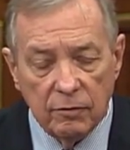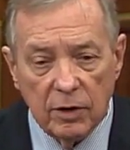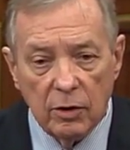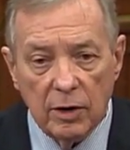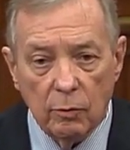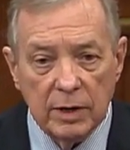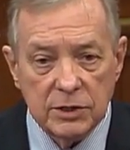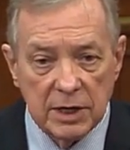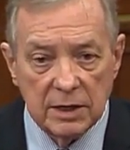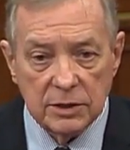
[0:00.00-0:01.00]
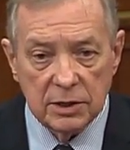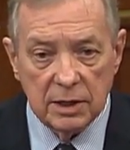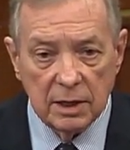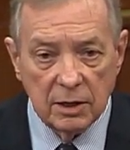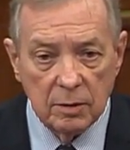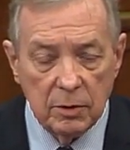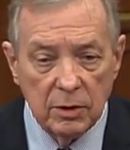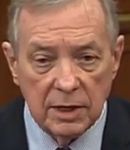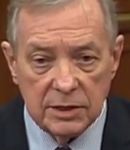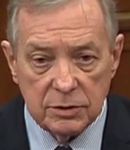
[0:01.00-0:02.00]
we're going to reach into the
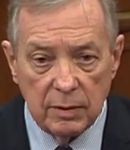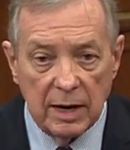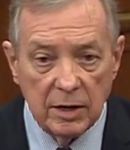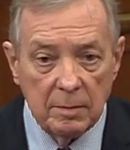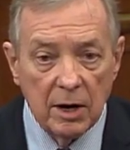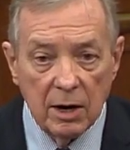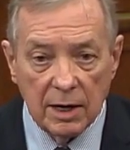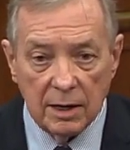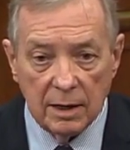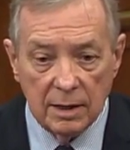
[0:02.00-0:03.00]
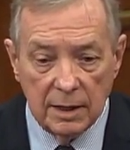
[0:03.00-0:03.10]
communities around America